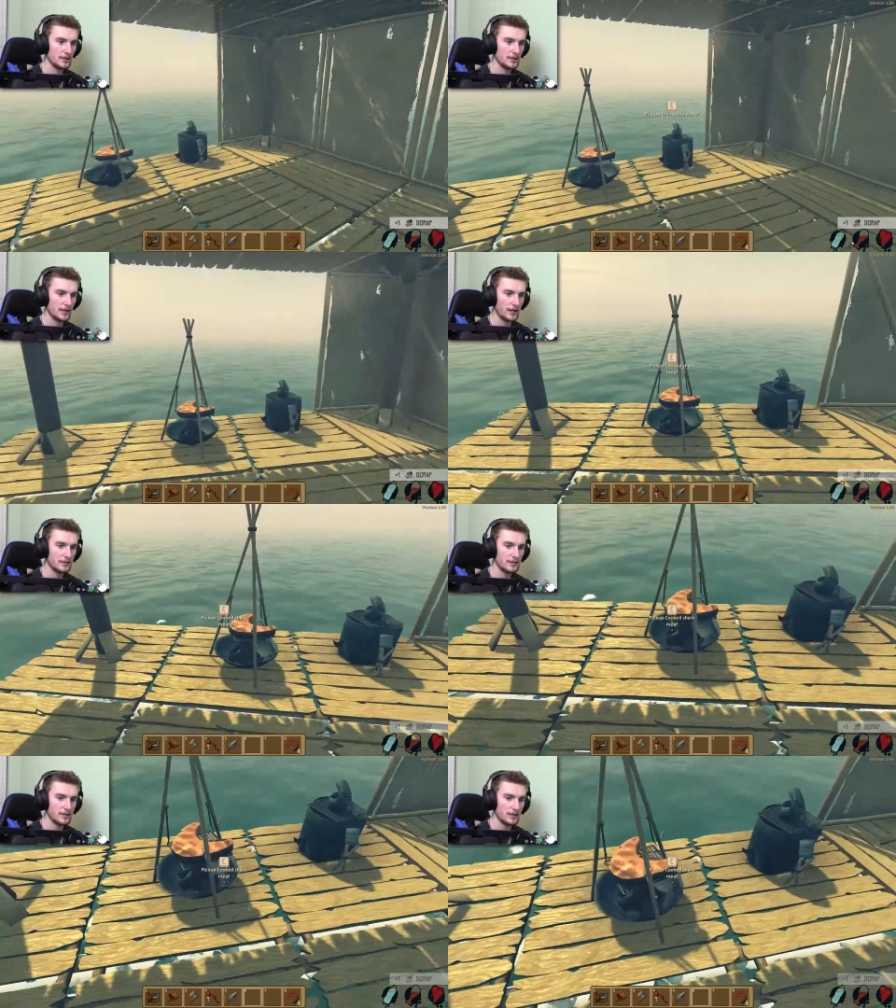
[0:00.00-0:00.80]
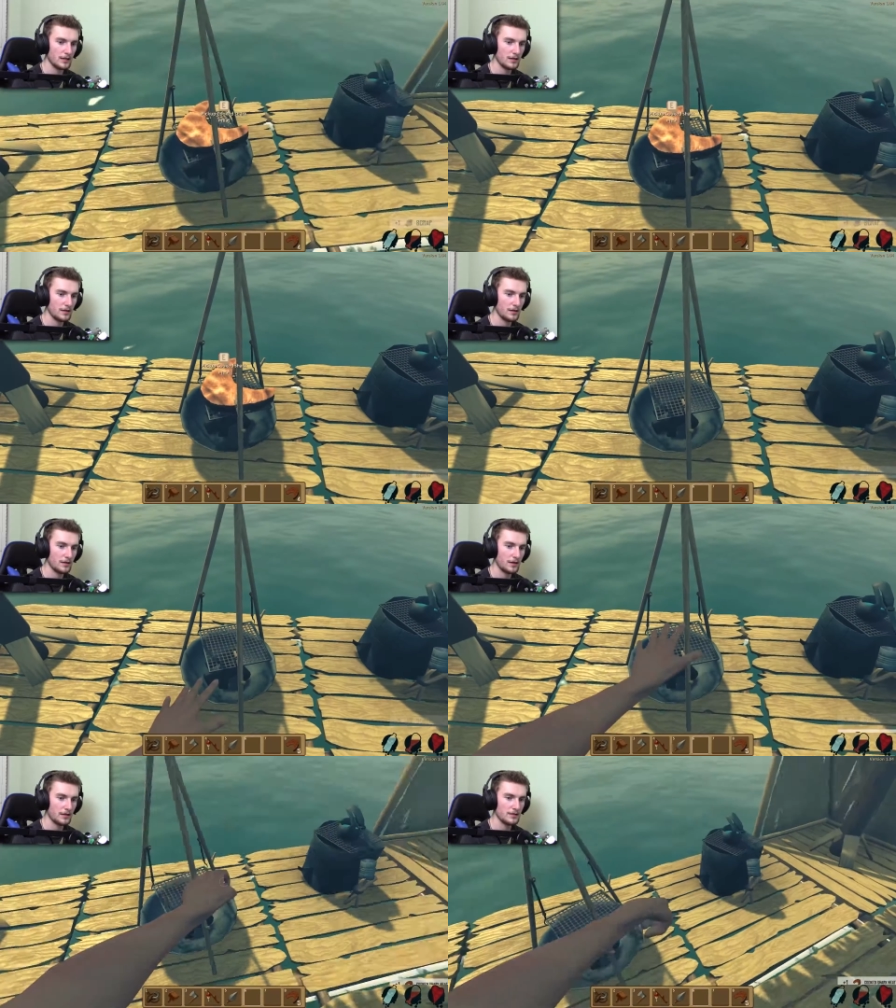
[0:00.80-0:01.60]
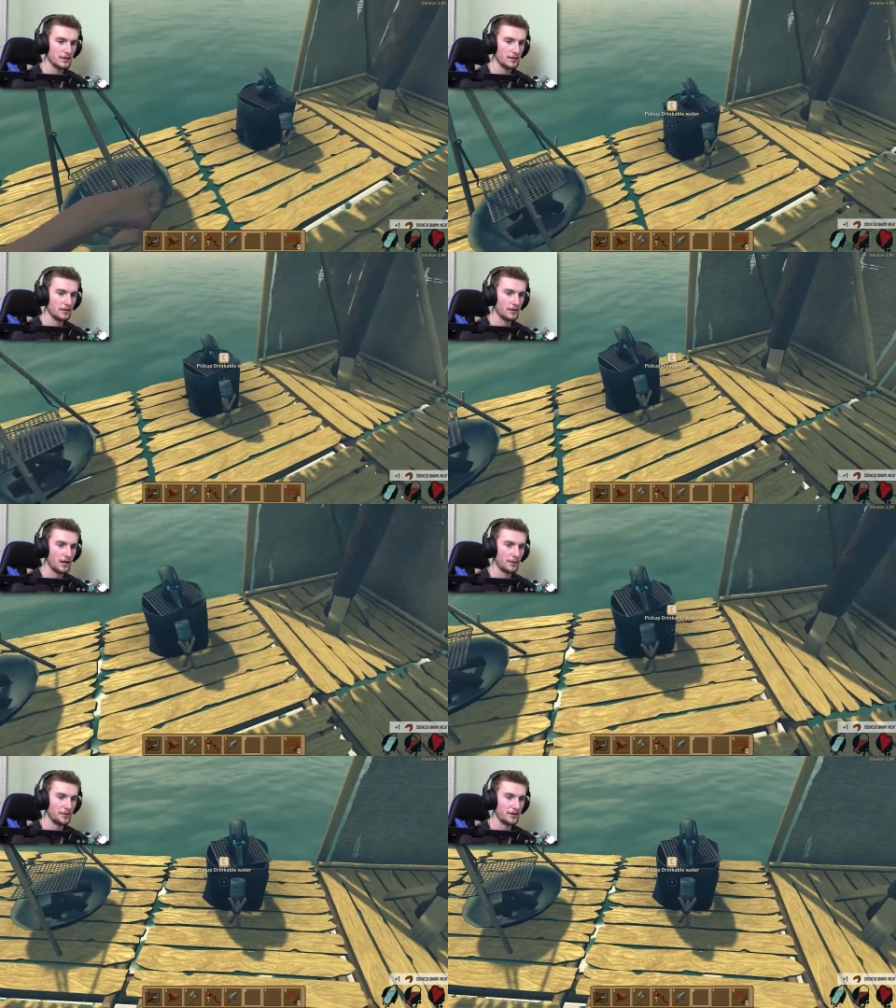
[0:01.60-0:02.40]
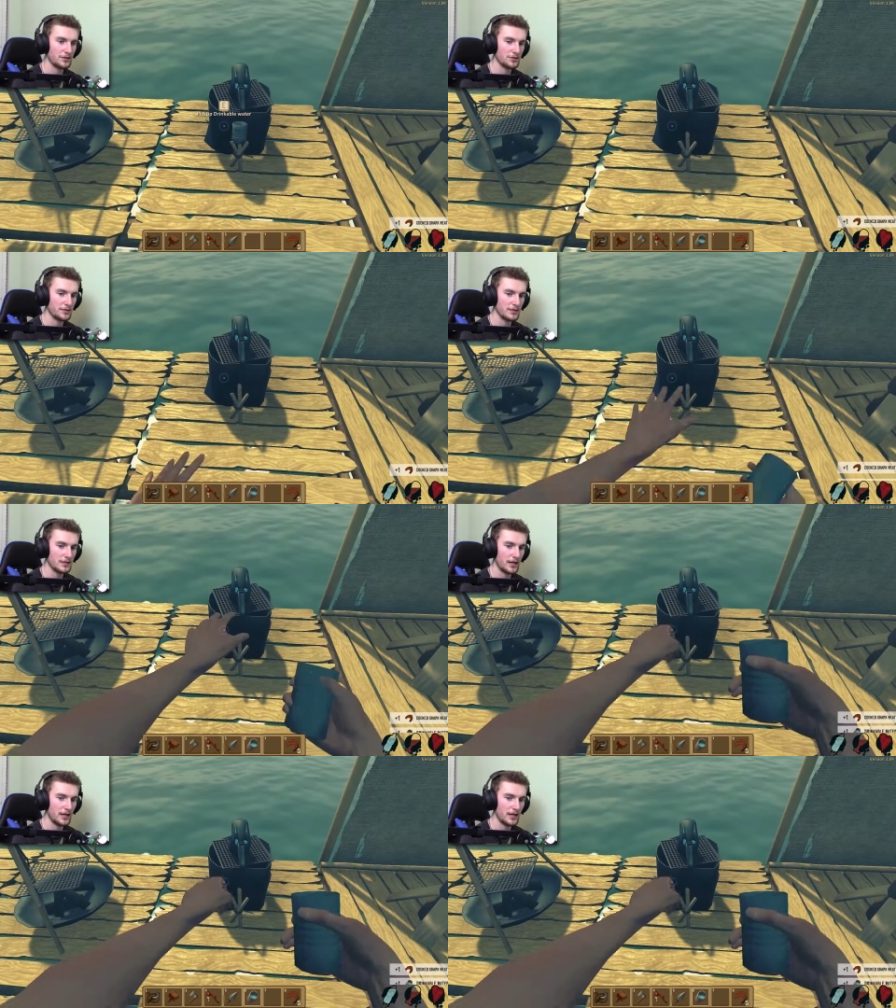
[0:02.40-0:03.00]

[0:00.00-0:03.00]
Yeah, I can see the I can see a lot of potential with this